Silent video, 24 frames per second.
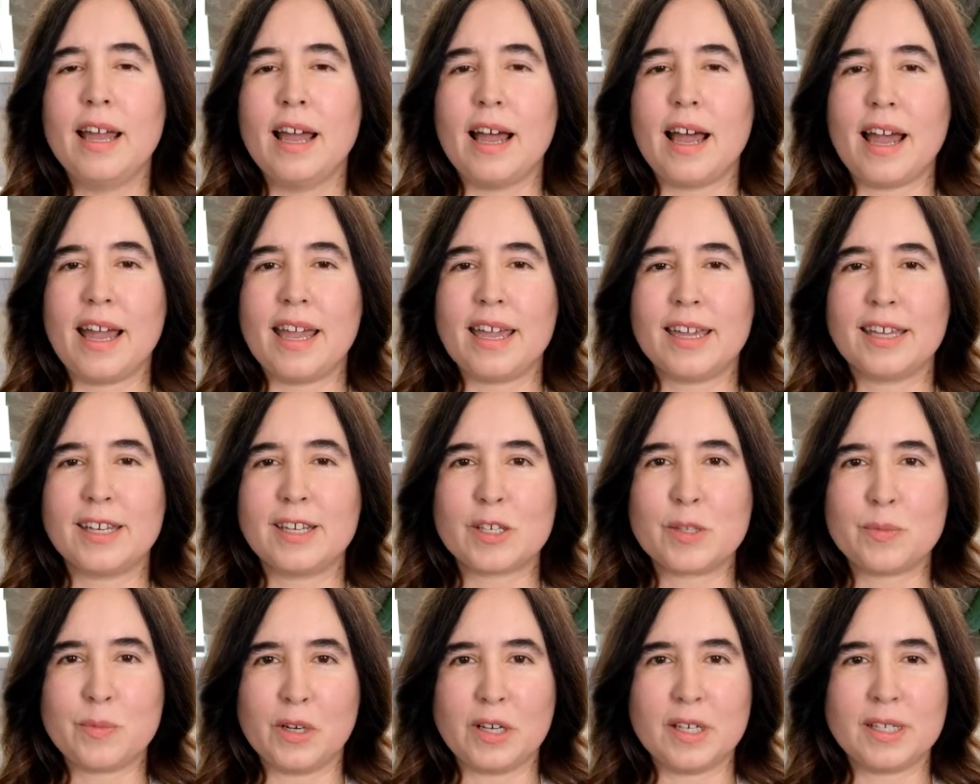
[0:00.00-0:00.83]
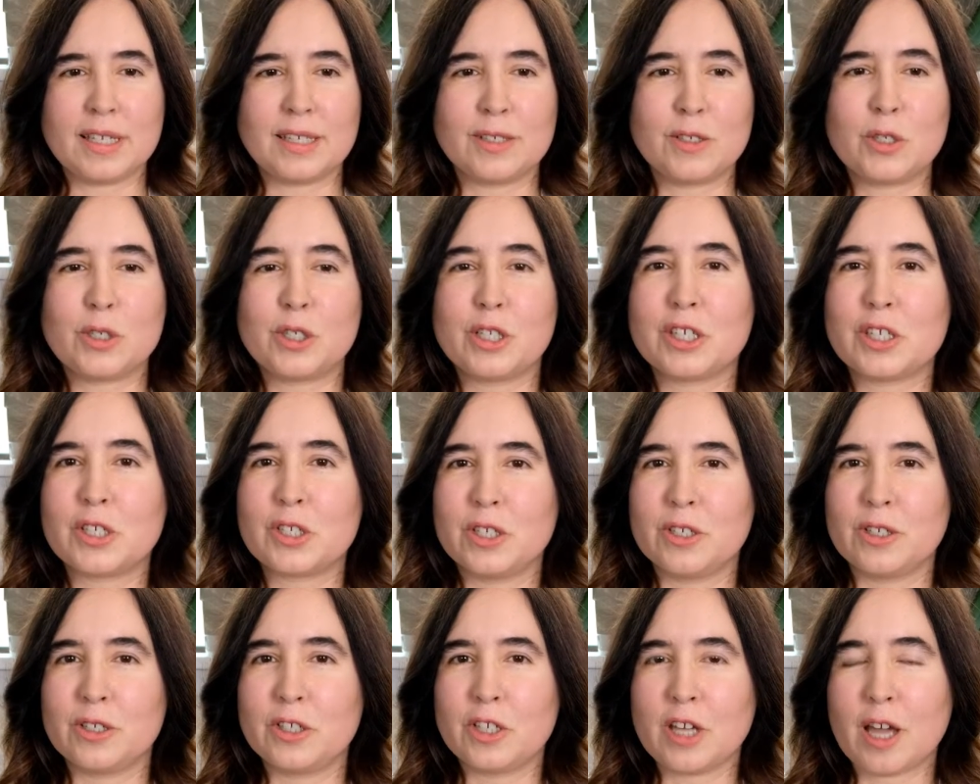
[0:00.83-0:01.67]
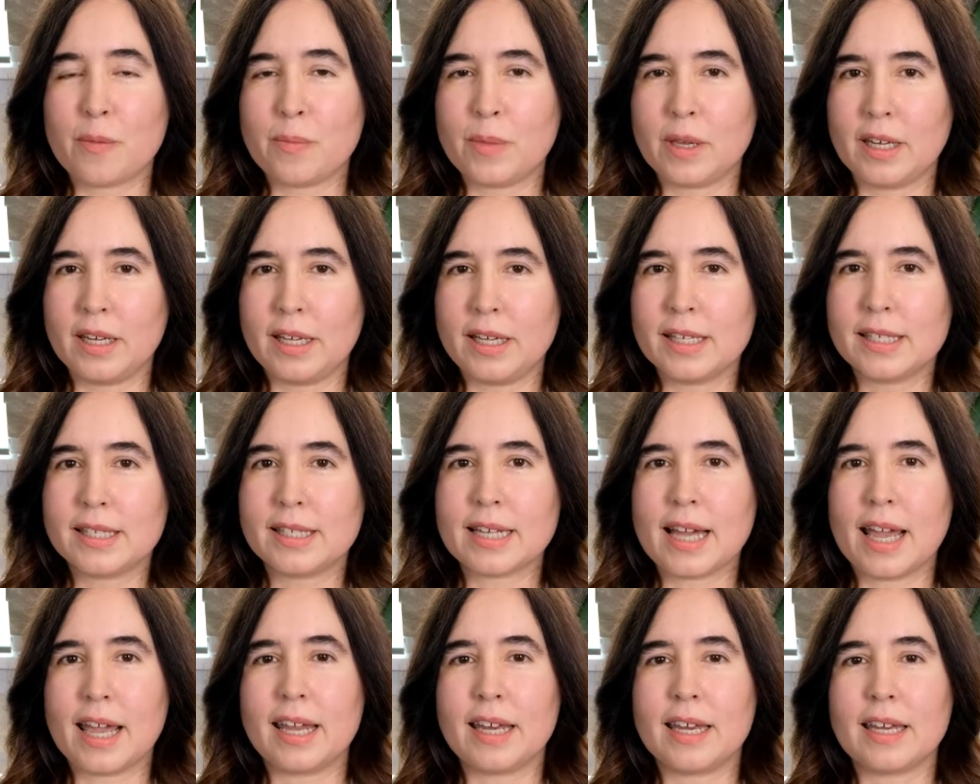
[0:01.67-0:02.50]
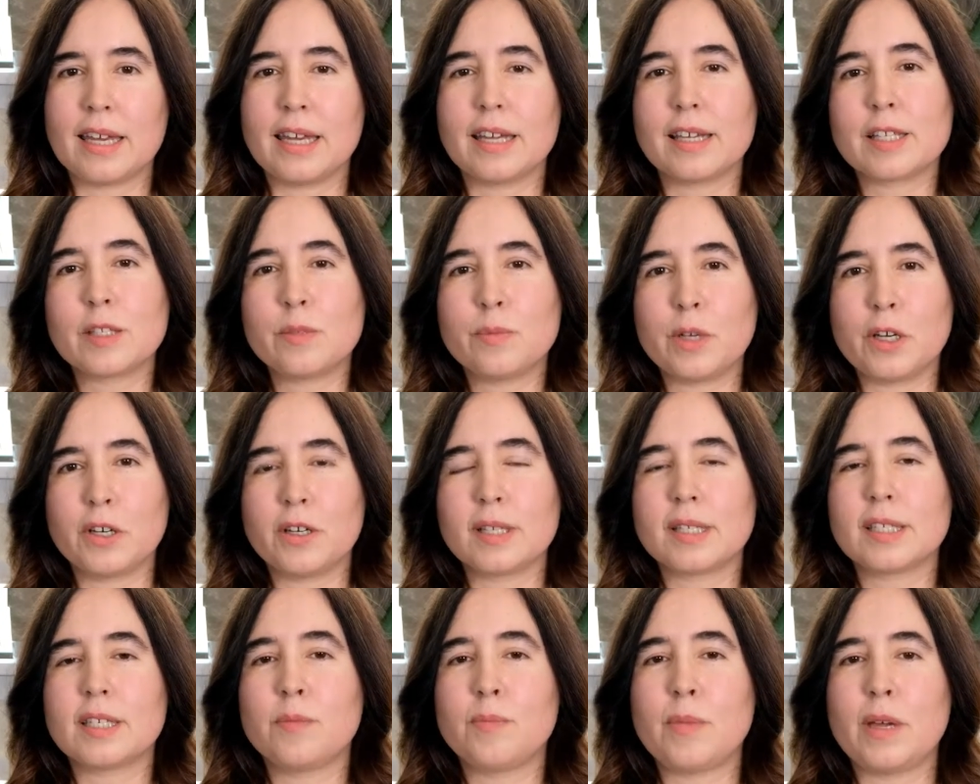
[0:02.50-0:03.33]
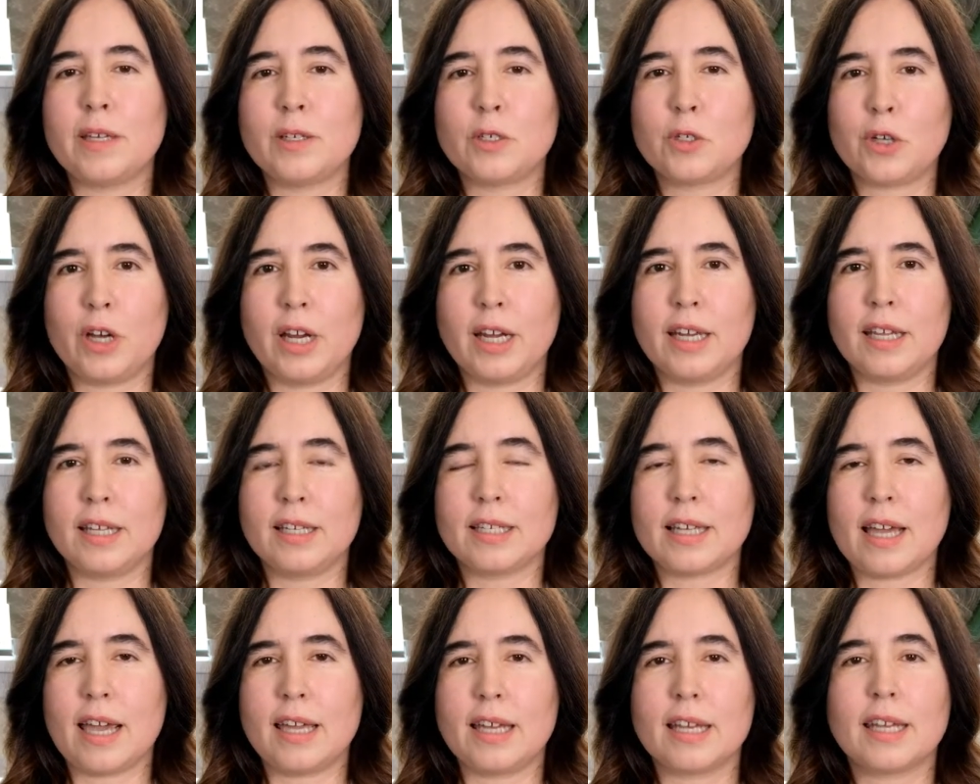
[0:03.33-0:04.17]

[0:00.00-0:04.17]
I had experienced a traditional Japanese diet, and I experienced a Mediterranean diet.